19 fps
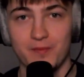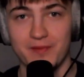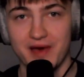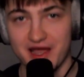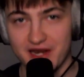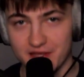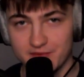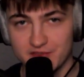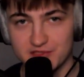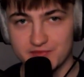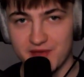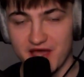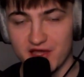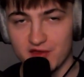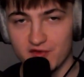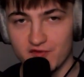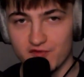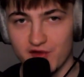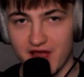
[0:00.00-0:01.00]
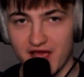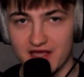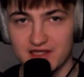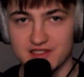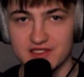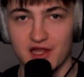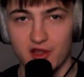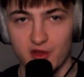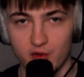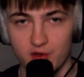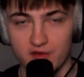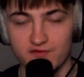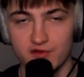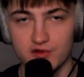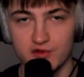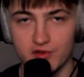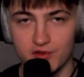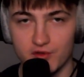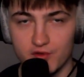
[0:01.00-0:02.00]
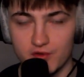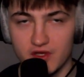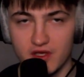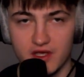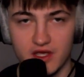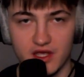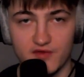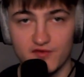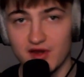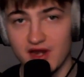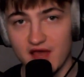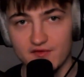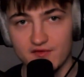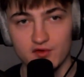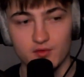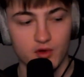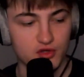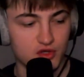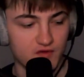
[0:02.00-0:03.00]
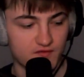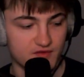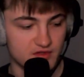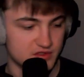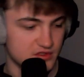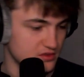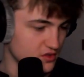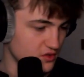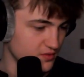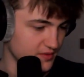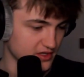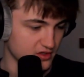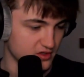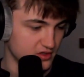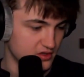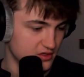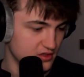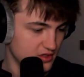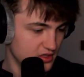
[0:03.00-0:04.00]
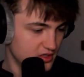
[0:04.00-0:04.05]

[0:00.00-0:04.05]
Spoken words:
my name is Pack of Grass. Hello if you're new. If you're an avid watcher of this, oh my god.